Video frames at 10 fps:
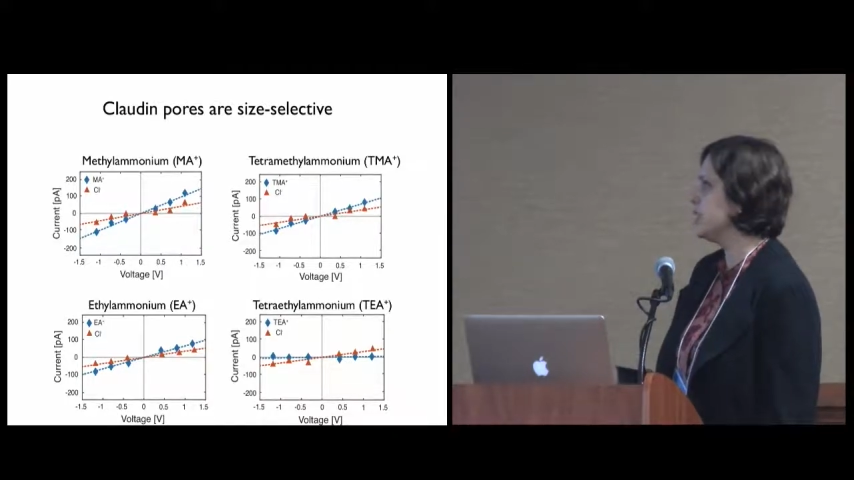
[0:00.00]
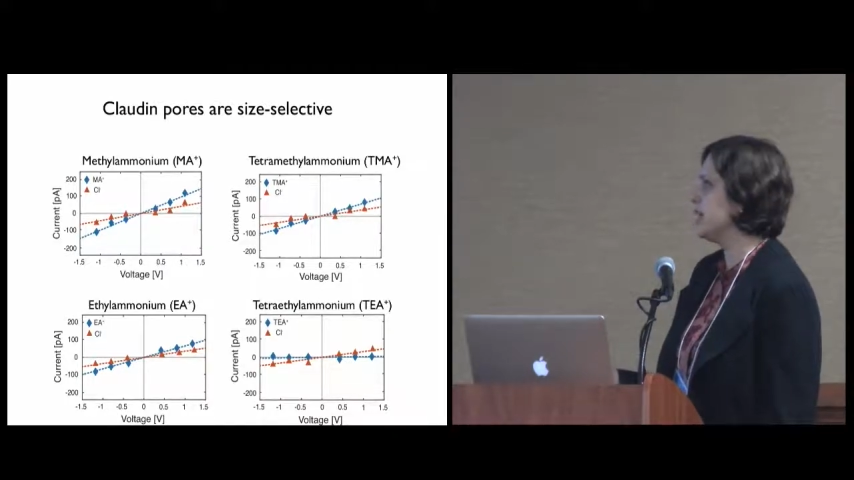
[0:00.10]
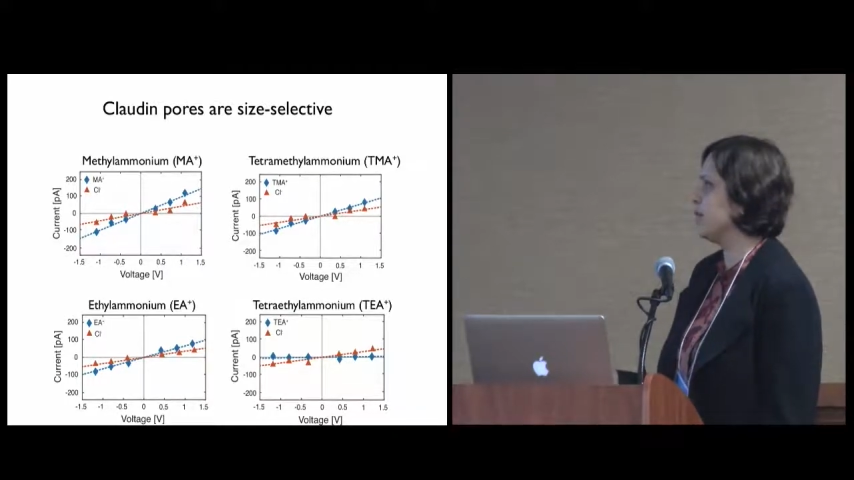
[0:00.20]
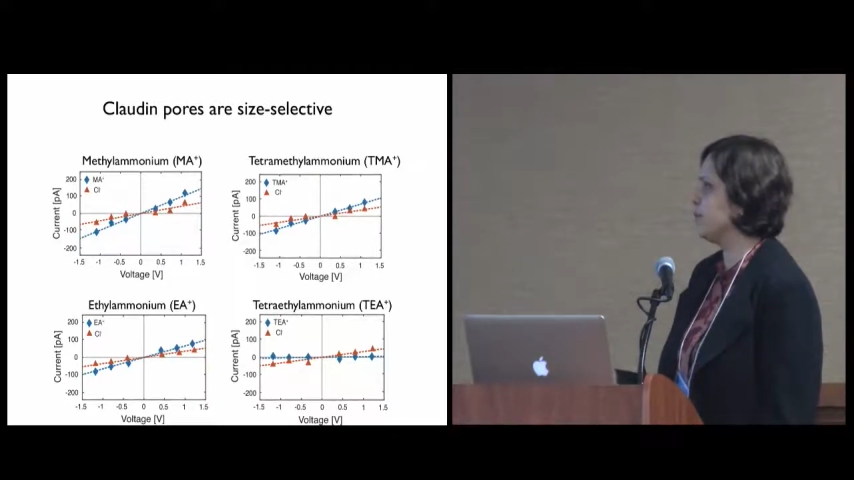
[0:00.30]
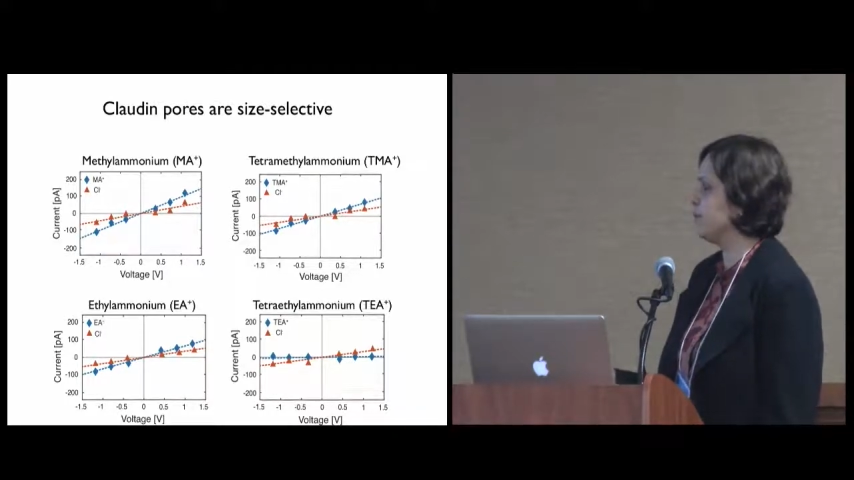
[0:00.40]

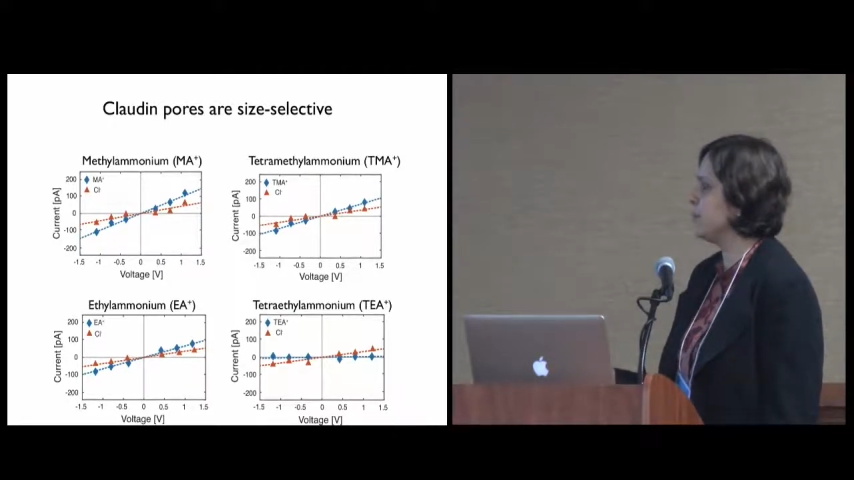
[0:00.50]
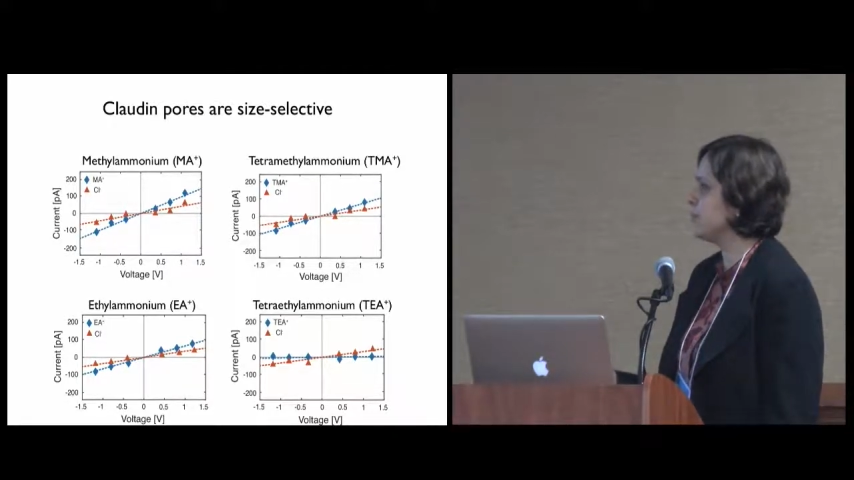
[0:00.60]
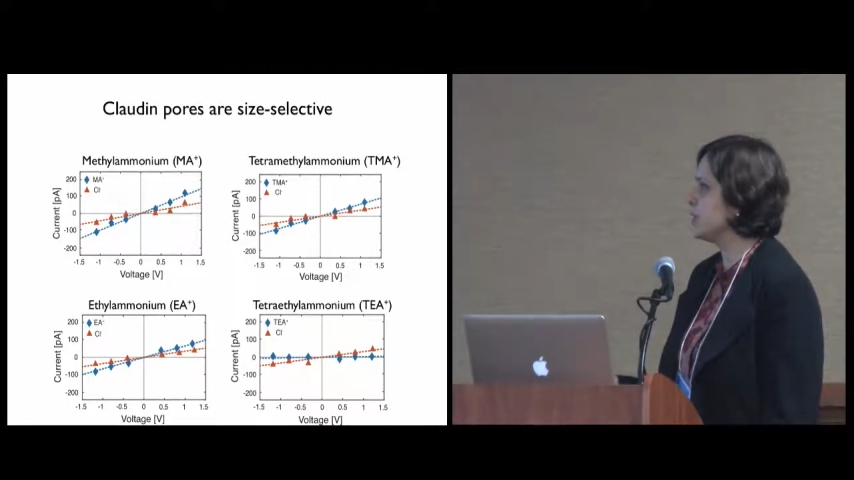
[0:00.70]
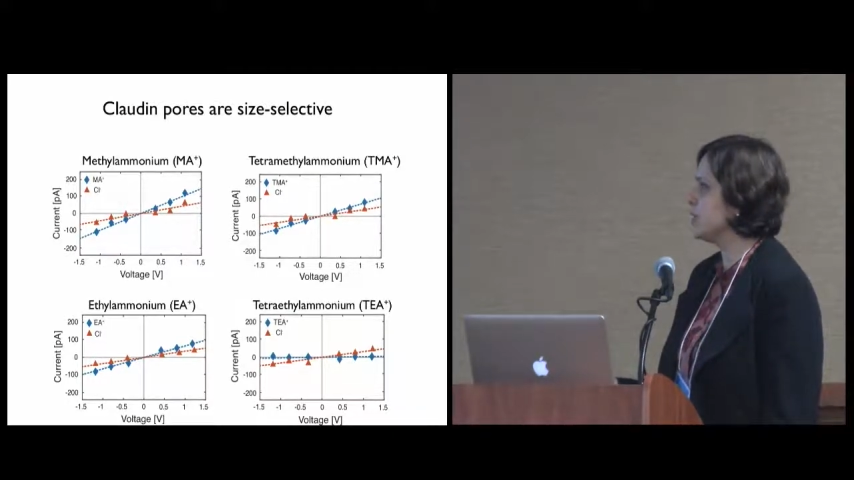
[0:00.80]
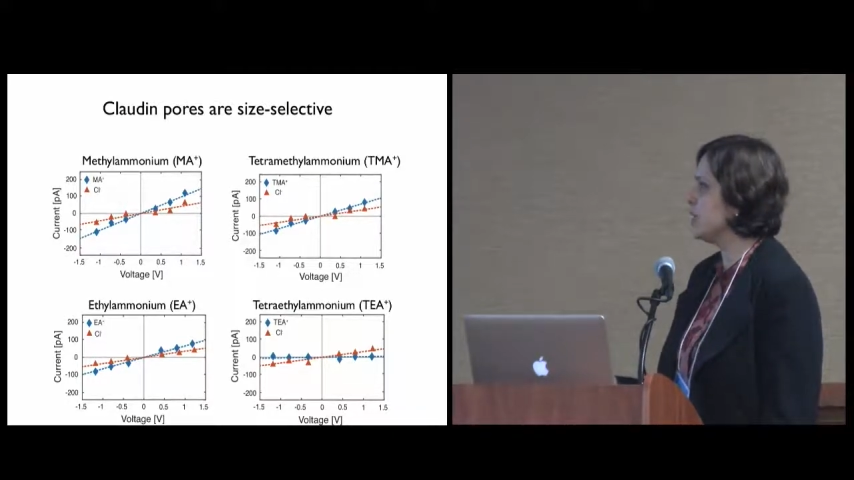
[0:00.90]
that
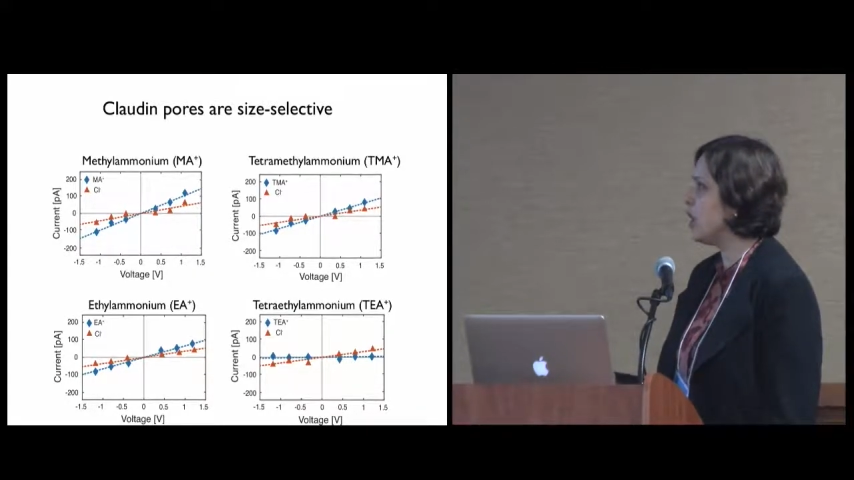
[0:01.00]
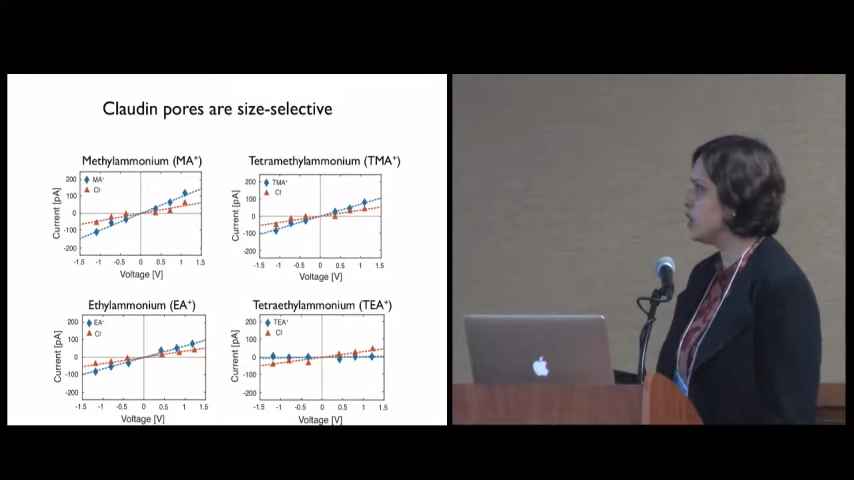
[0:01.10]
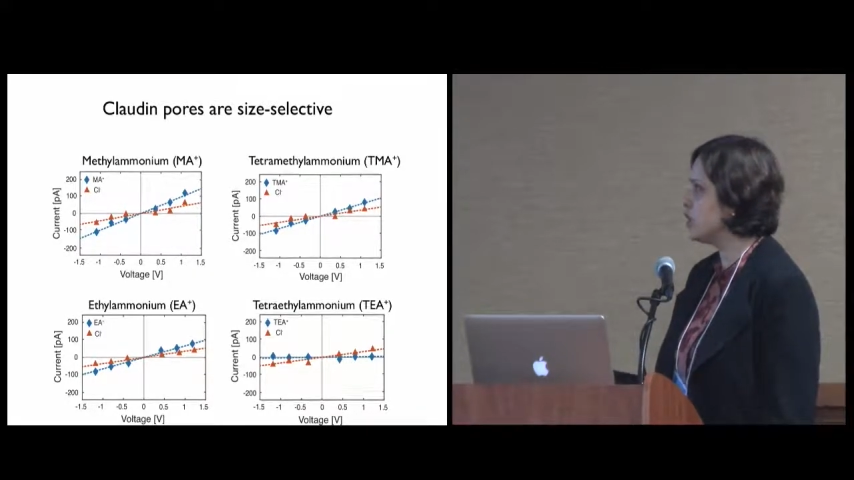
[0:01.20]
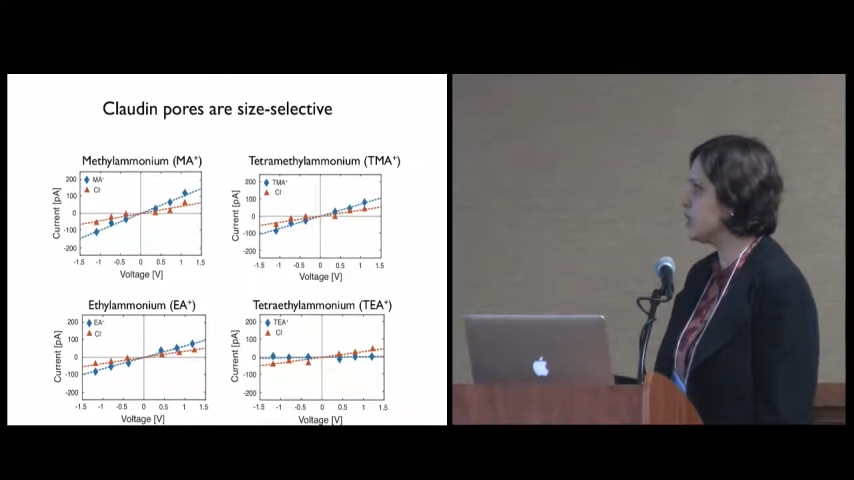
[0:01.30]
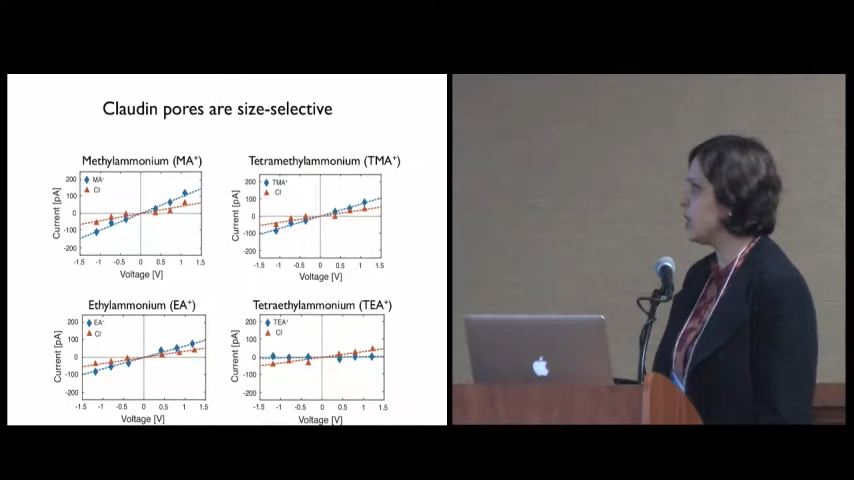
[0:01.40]
this was the largest